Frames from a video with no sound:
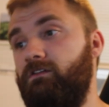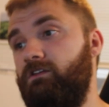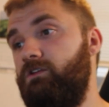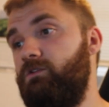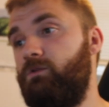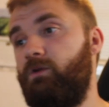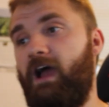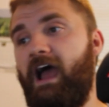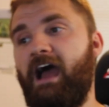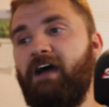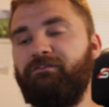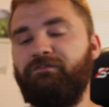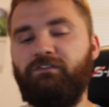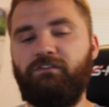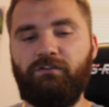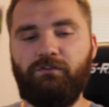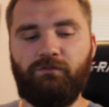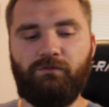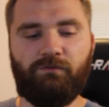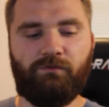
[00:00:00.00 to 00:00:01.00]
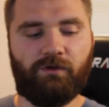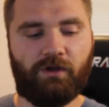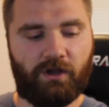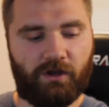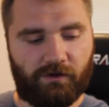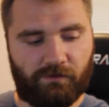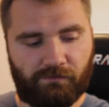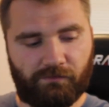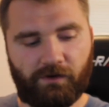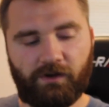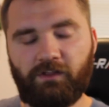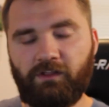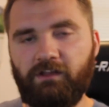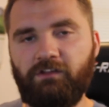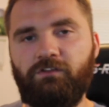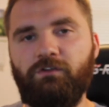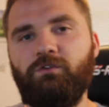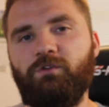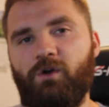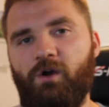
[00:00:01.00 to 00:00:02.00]
You have to really
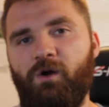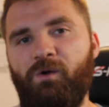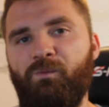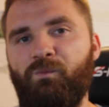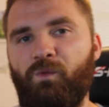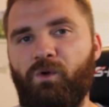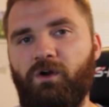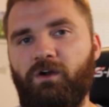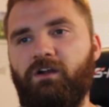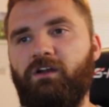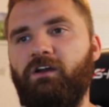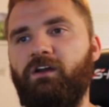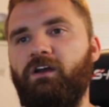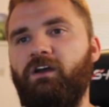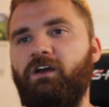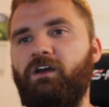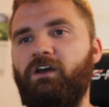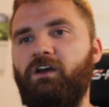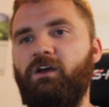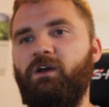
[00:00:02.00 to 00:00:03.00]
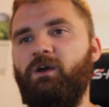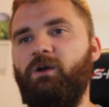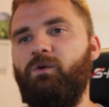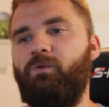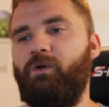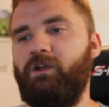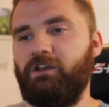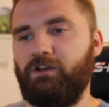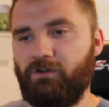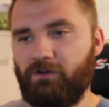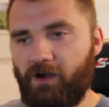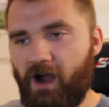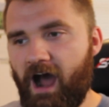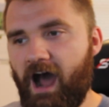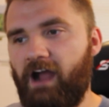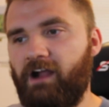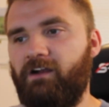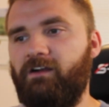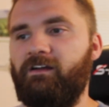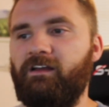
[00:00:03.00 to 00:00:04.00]
do your homework when you're
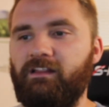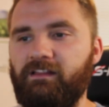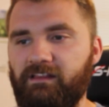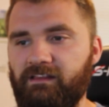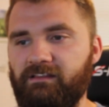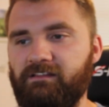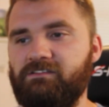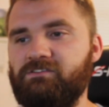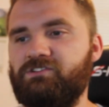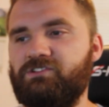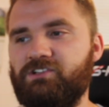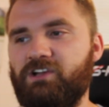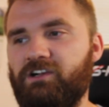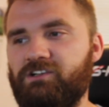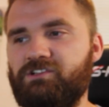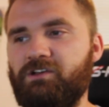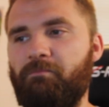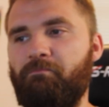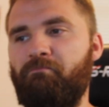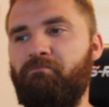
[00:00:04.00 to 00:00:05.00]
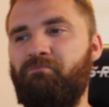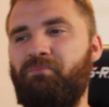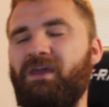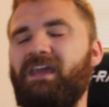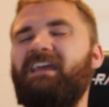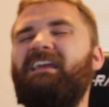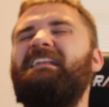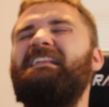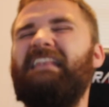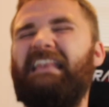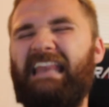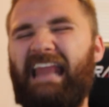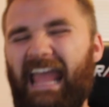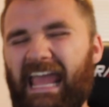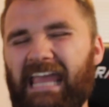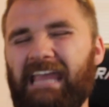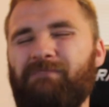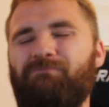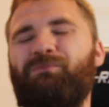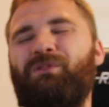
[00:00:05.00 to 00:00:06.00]
hiring such a big
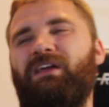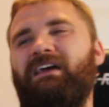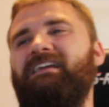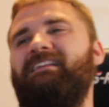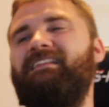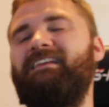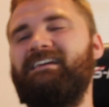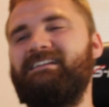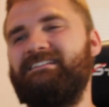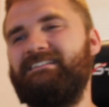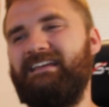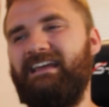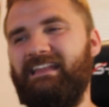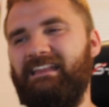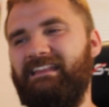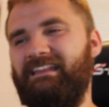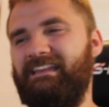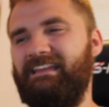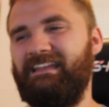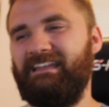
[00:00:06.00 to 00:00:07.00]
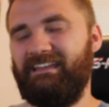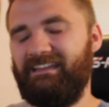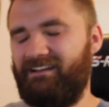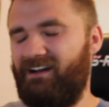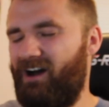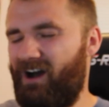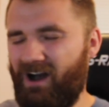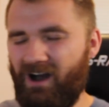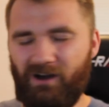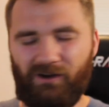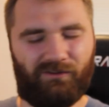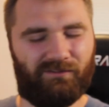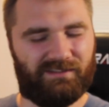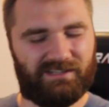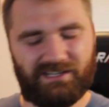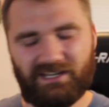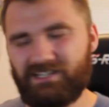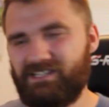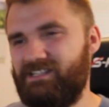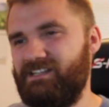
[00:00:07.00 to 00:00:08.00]
name like this, and oh,
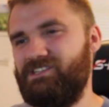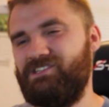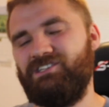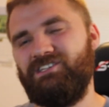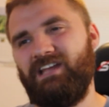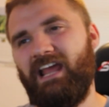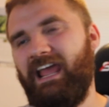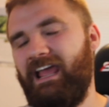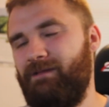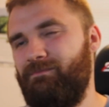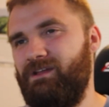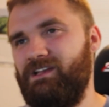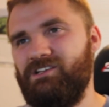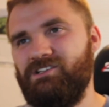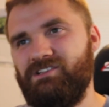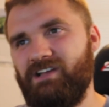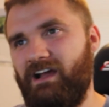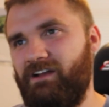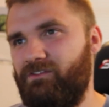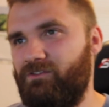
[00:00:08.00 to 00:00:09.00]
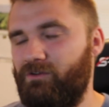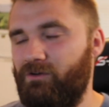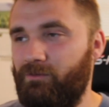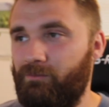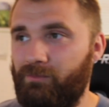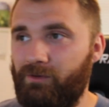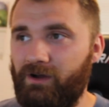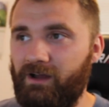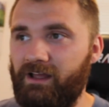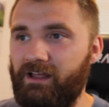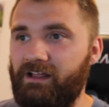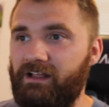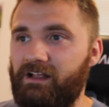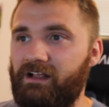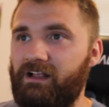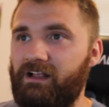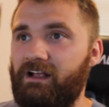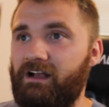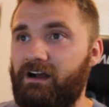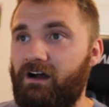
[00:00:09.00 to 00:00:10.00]
just a shame in general. But
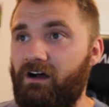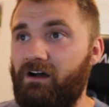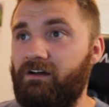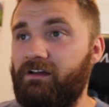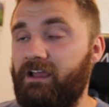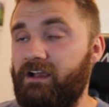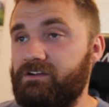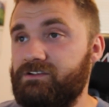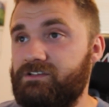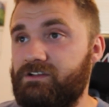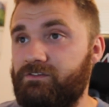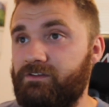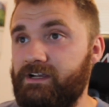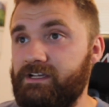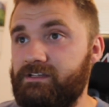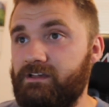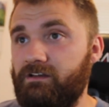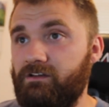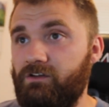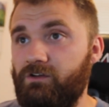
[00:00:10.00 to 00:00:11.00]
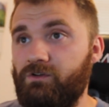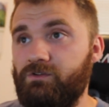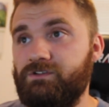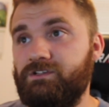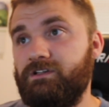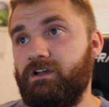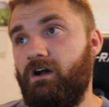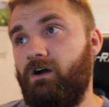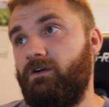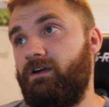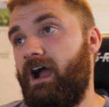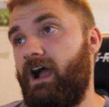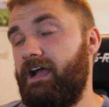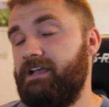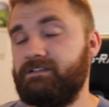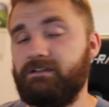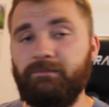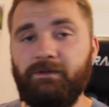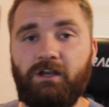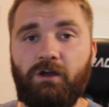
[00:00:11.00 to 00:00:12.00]
oh, here's the recent news. So
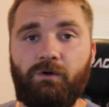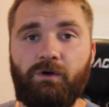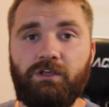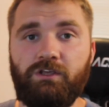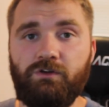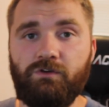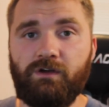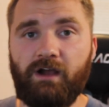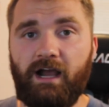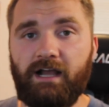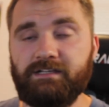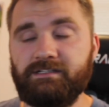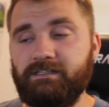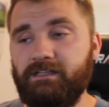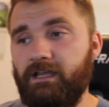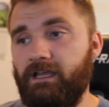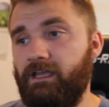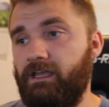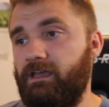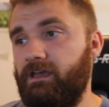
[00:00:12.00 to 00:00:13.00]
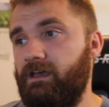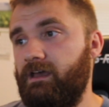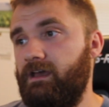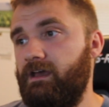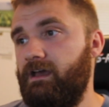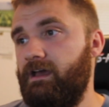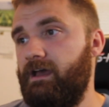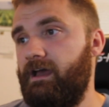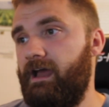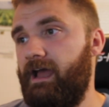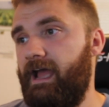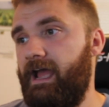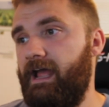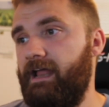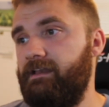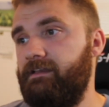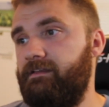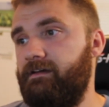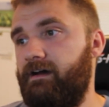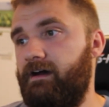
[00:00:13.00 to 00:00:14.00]
guys, let me know what you guys think,
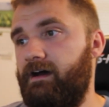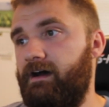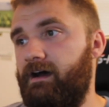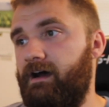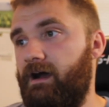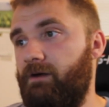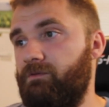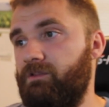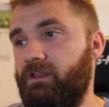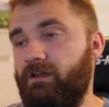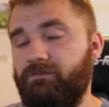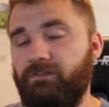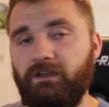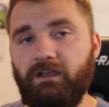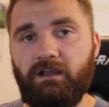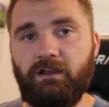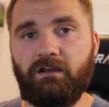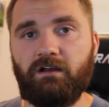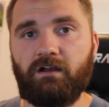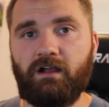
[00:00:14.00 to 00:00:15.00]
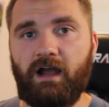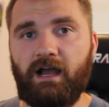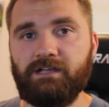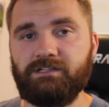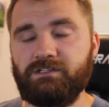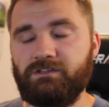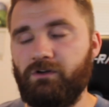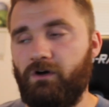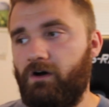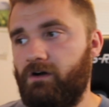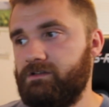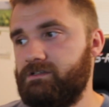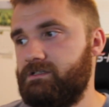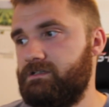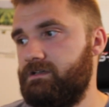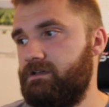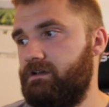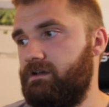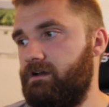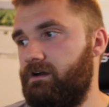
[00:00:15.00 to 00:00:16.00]
and uh, I would love to hear your guys'
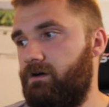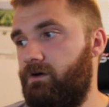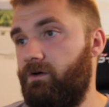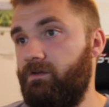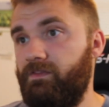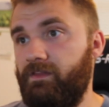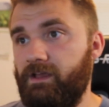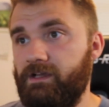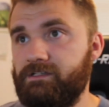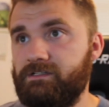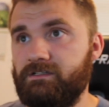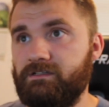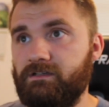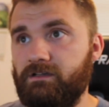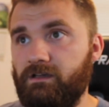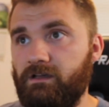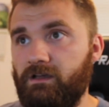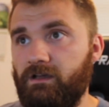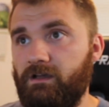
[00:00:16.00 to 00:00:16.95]
thoughts on this.